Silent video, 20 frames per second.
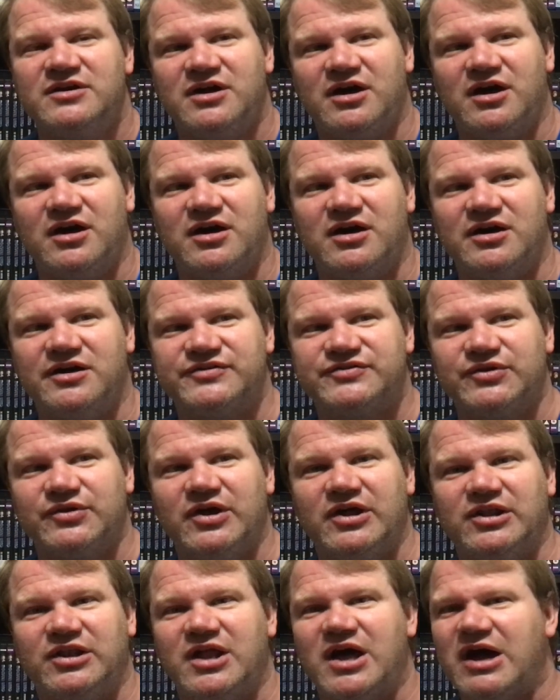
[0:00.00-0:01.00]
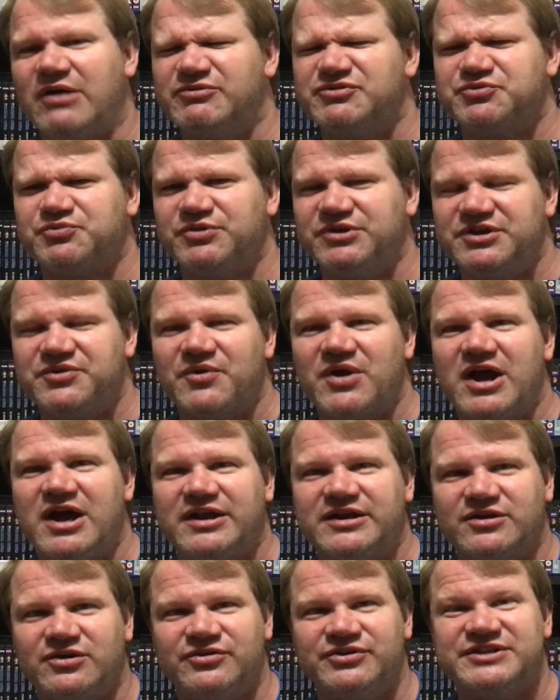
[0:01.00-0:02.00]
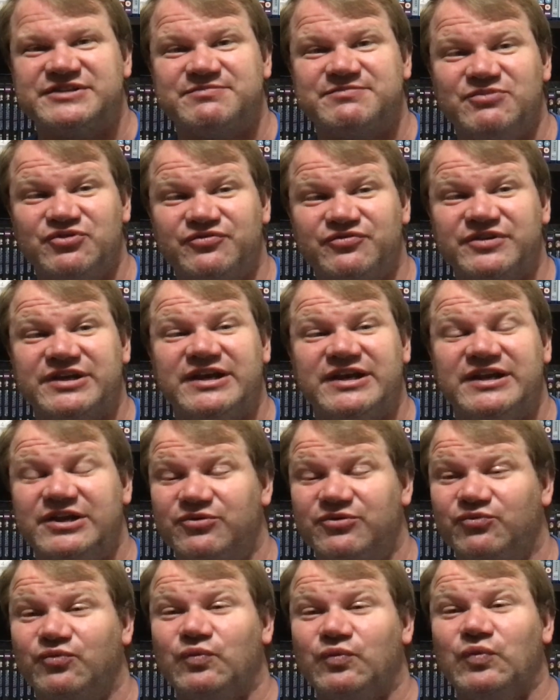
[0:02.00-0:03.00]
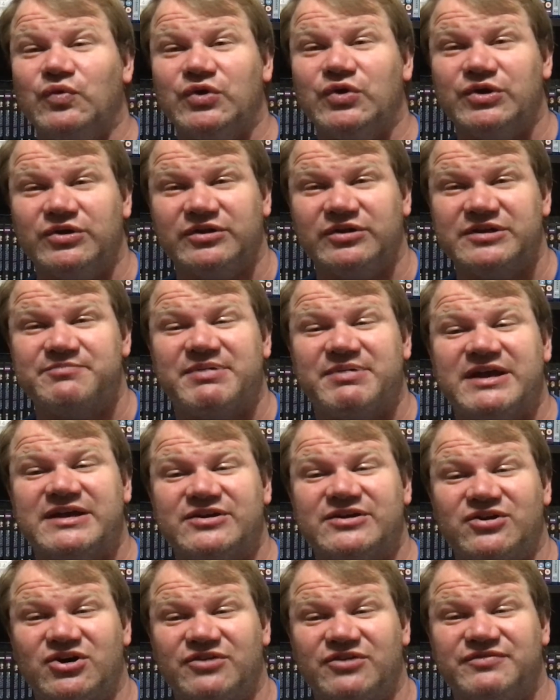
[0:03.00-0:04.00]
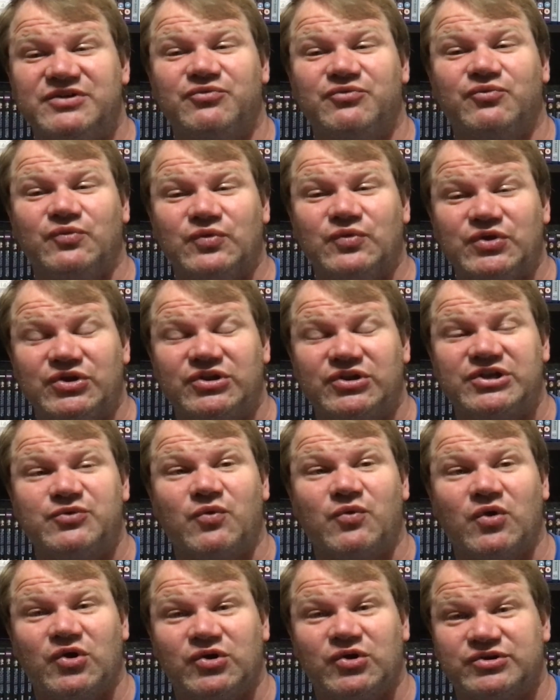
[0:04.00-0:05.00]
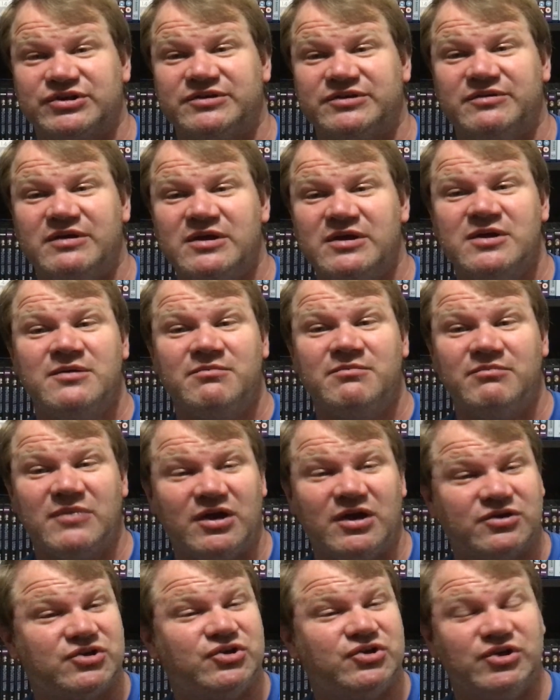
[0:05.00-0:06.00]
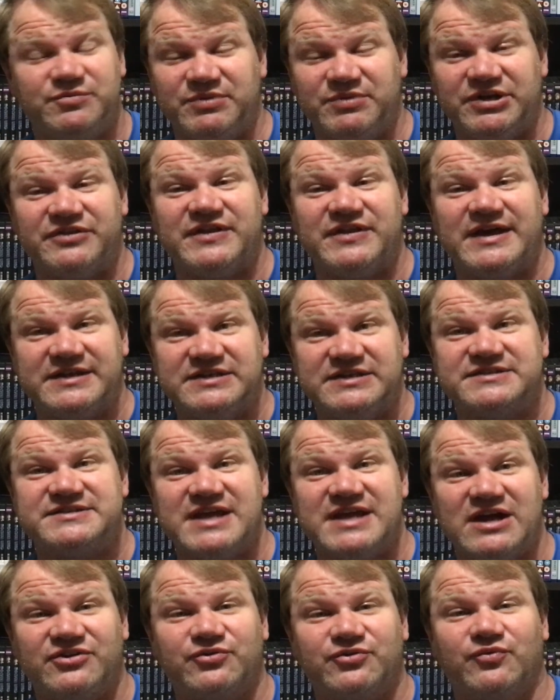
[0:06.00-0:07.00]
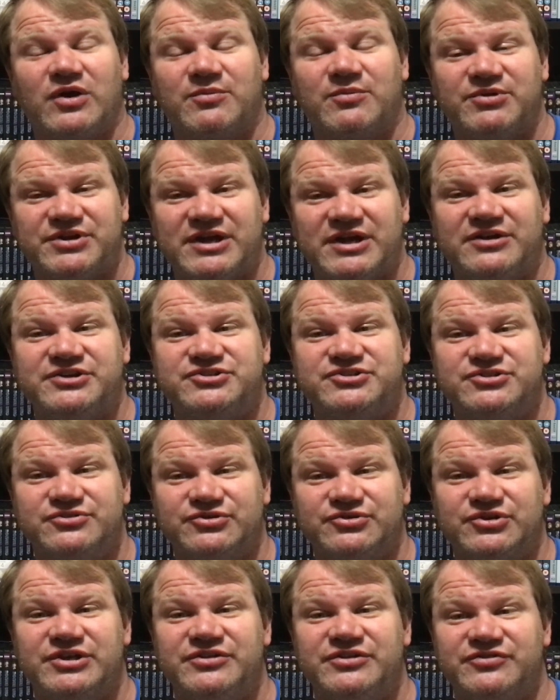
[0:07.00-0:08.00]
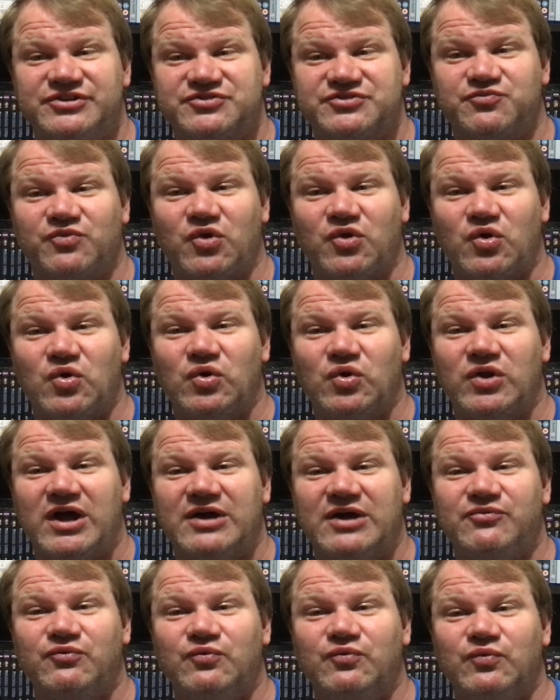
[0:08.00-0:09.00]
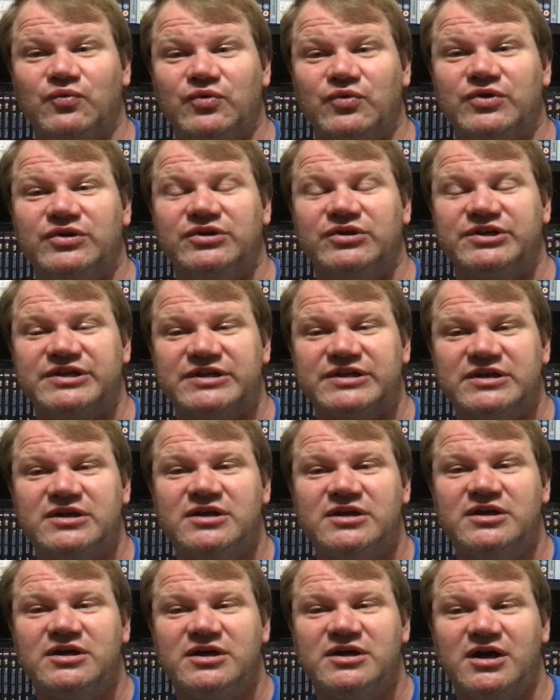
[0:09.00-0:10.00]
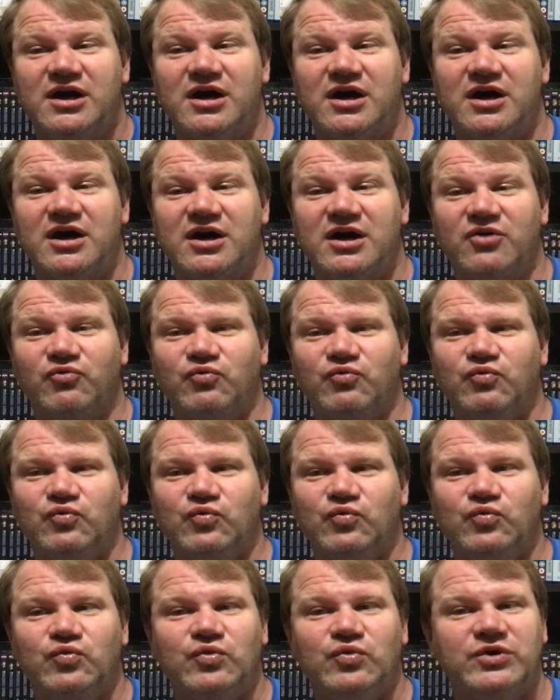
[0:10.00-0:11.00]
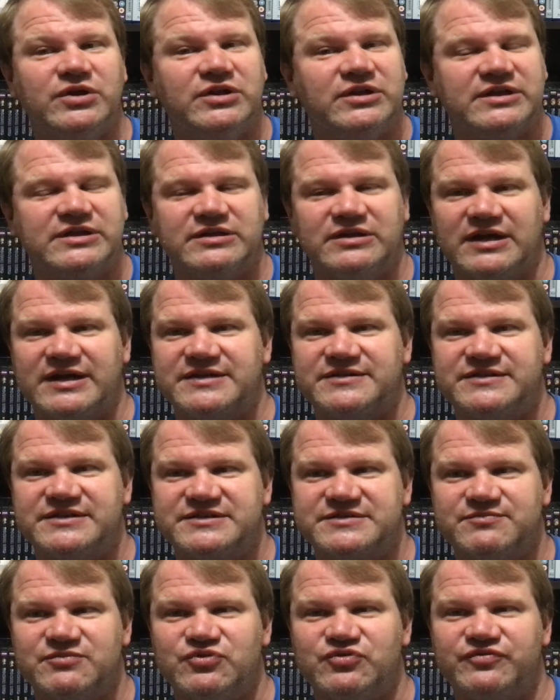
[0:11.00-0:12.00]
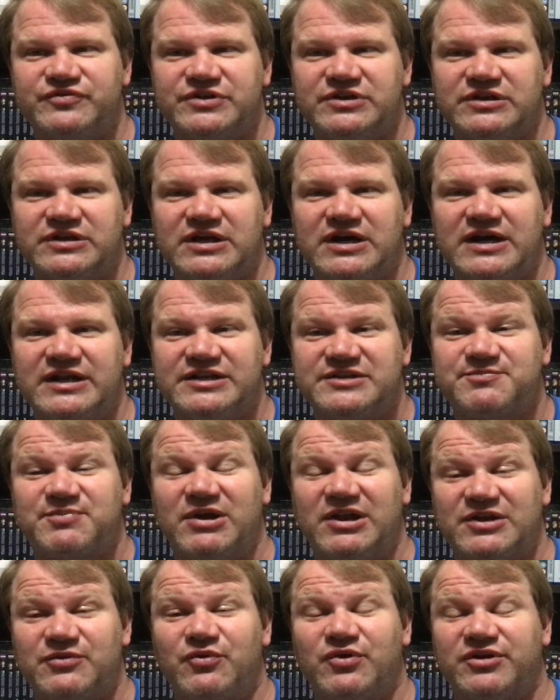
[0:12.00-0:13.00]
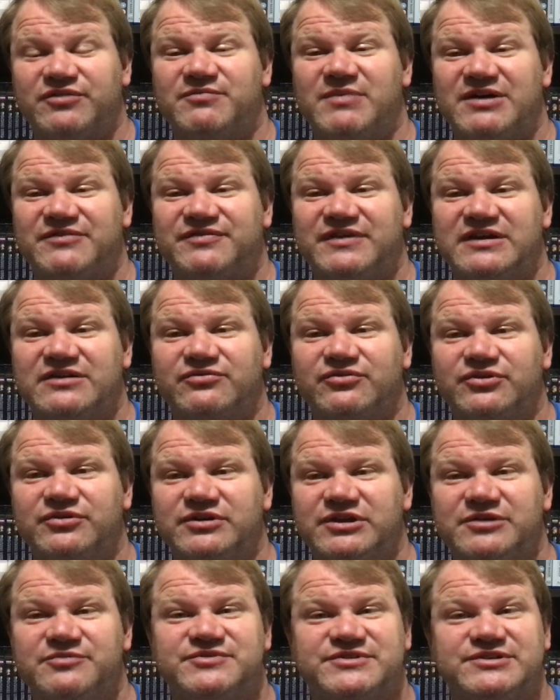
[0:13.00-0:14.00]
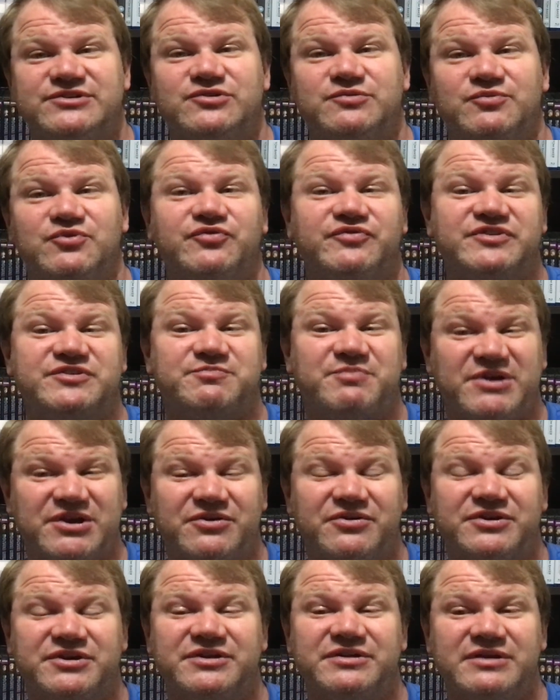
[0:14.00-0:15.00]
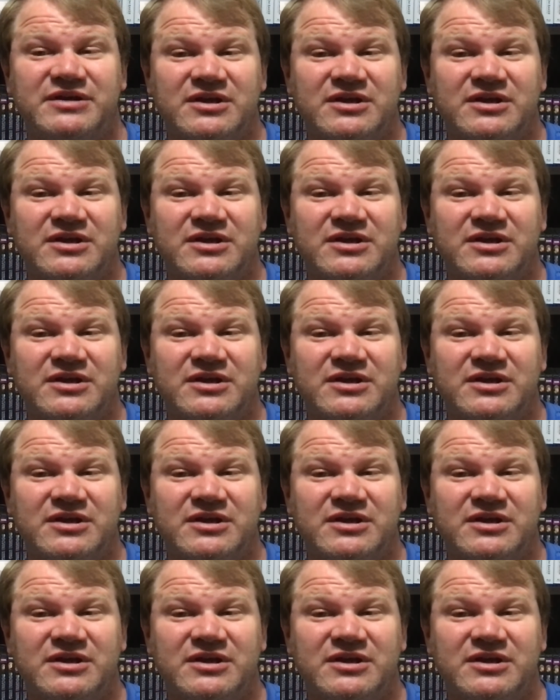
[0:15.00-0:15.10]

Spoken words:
So a lot was really riding on this movie, and it really paid off. It really worked. And a good bit of that is down to Robert Downey Jr. in this role. I really, really like this movie a lot. It's probably one of my favorite MCU movies, period.